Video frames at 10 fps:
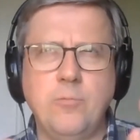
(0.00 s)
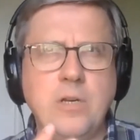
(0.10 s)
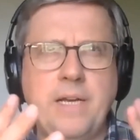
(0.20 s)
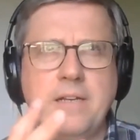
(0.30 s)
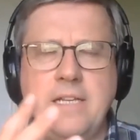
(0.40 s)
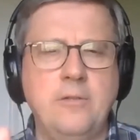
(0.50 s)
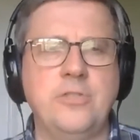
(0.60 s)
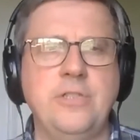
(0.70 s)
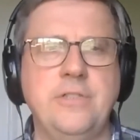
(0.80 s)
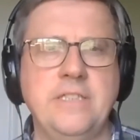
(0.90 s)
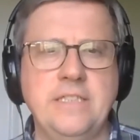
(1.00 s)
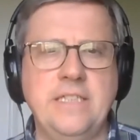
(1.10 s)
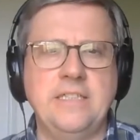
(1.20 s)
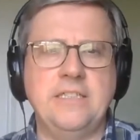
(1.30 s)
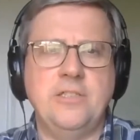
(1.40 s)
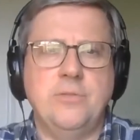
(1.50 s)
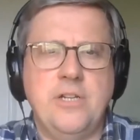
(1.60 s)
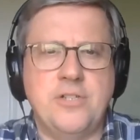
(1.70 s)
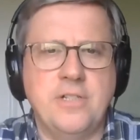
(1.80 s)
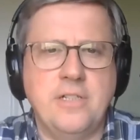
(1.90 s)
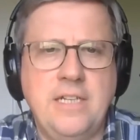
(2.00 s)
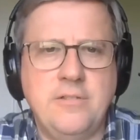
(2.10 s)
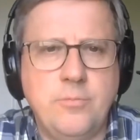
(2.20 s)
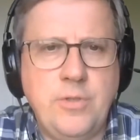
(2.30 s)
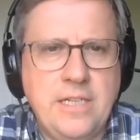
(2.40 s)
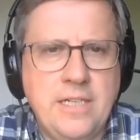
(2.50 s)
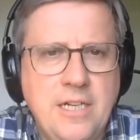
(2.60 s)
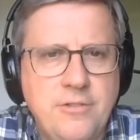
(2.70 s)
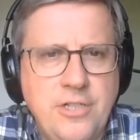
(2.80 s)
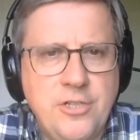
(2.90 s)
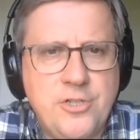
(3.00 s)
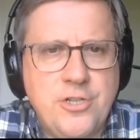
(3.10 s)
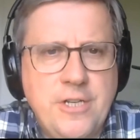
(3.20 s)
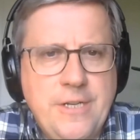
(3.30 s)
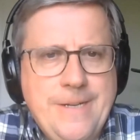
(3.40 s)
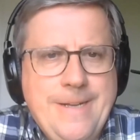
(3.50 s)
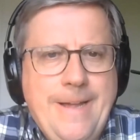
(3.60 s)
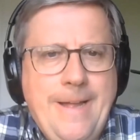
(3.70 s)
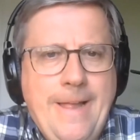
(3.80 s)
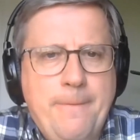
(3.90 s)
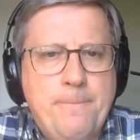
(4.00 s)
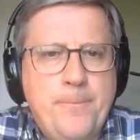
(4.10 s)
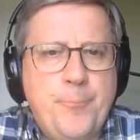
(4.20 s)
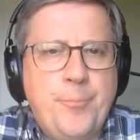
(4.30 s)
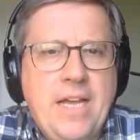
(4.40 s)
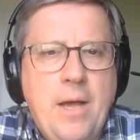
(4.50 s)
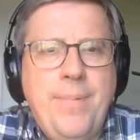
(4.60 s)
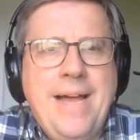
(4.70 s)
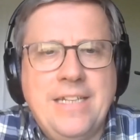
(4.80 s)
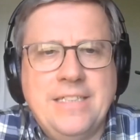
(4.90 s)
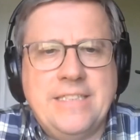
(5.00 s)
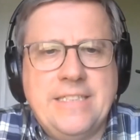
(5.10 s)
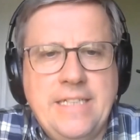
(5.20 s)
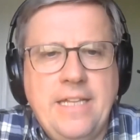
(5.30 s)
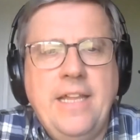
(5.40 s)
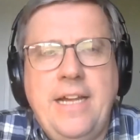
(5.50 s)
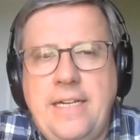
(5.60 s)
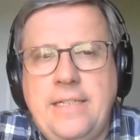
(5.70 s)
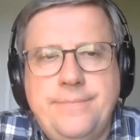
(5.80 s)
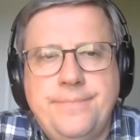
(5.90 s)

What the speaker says: What about legal duties in that situation, and how do we encourage a balancing there?